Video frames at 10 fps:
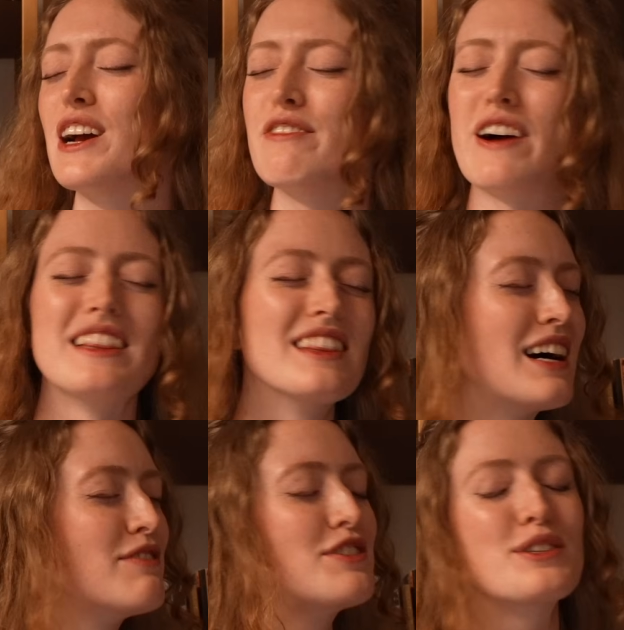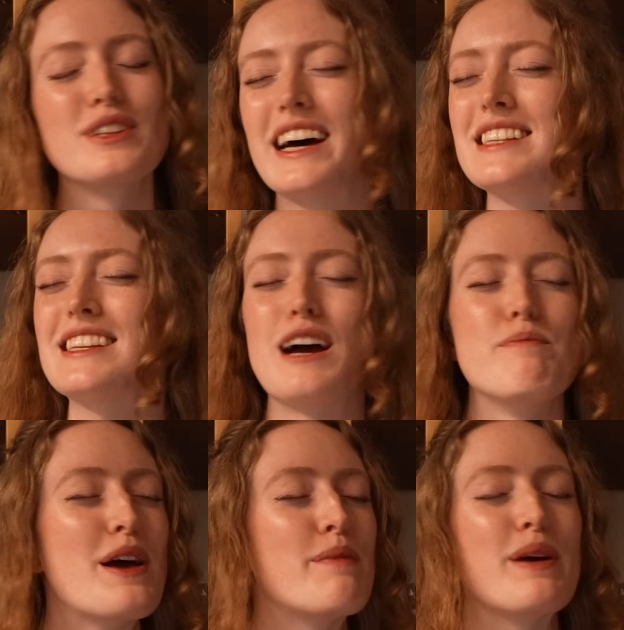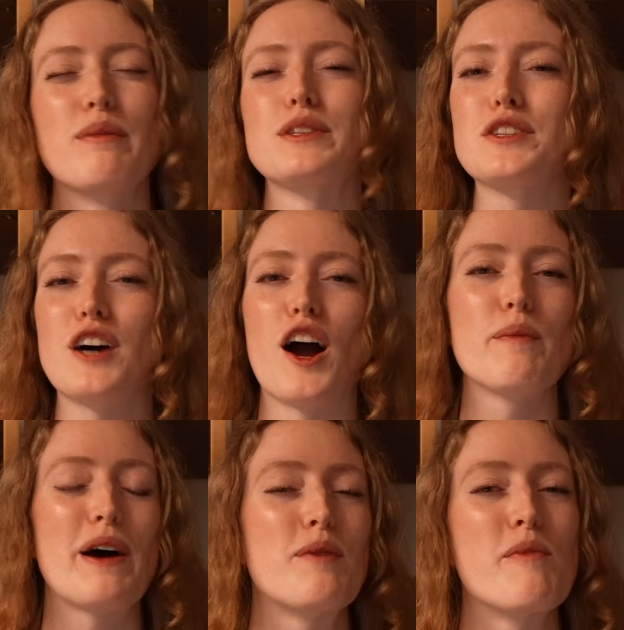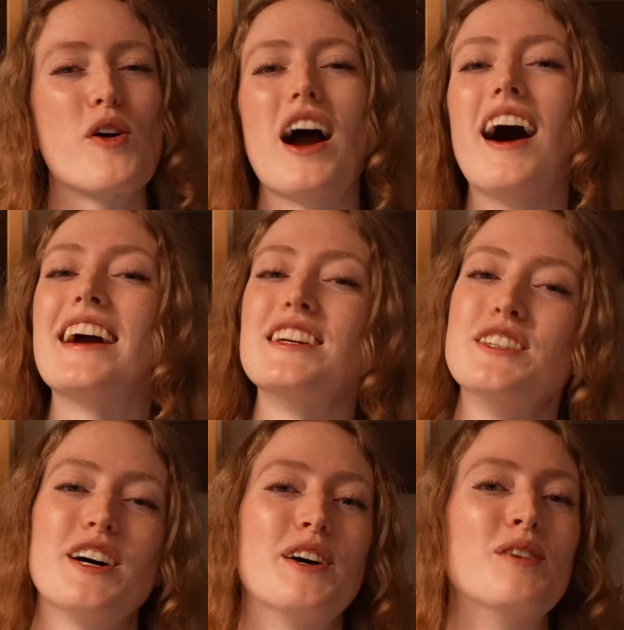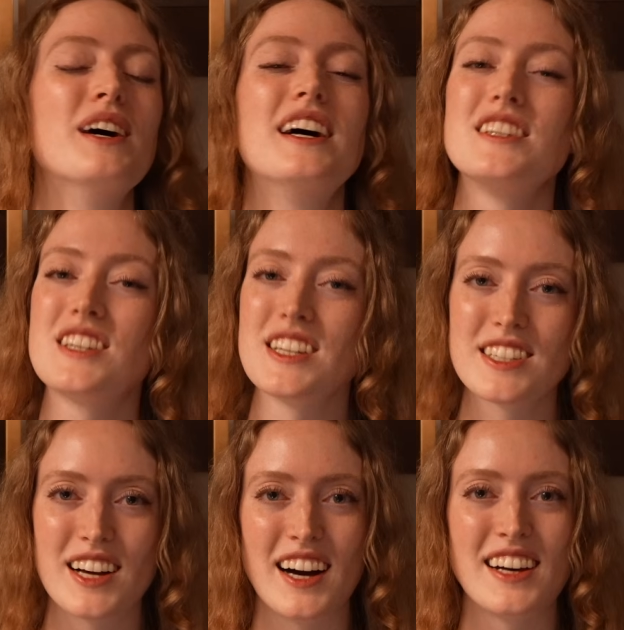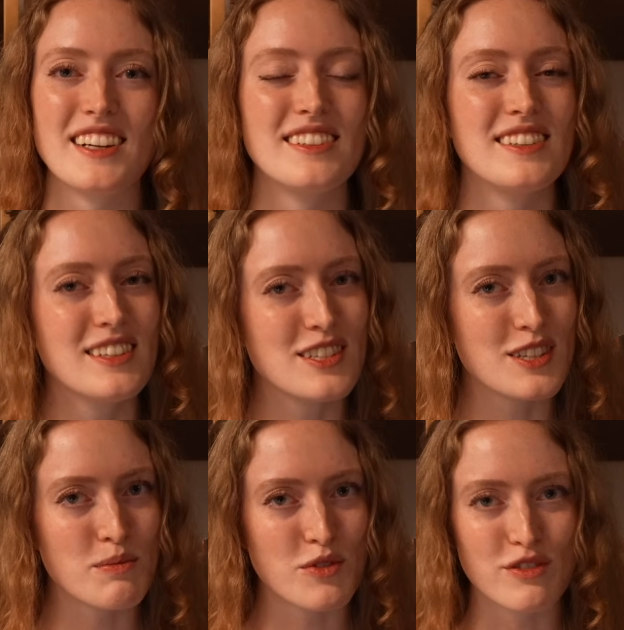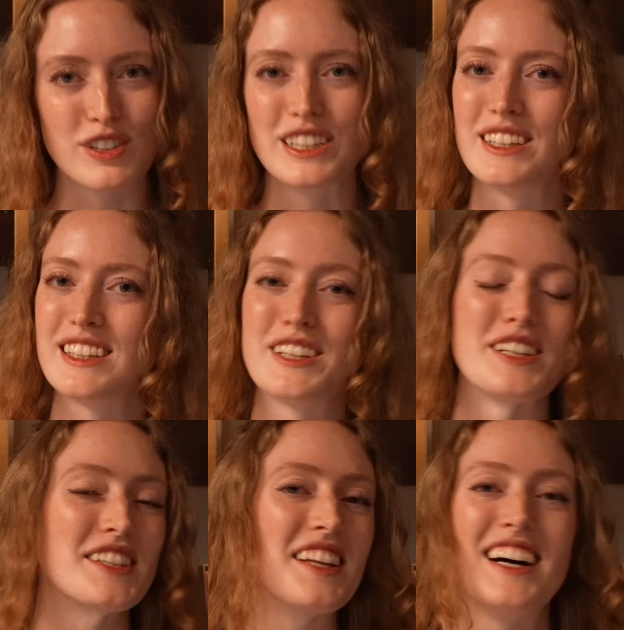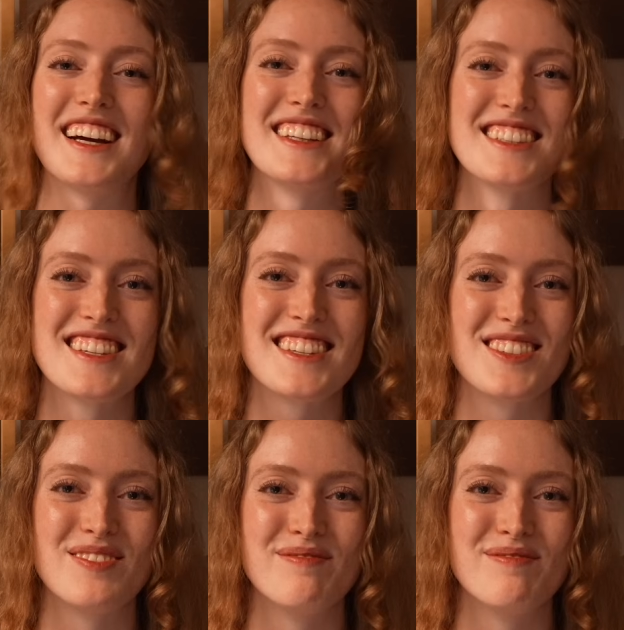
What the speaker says: If I loved you less, I may be able to talk about it more. I know. She's got some really good lines.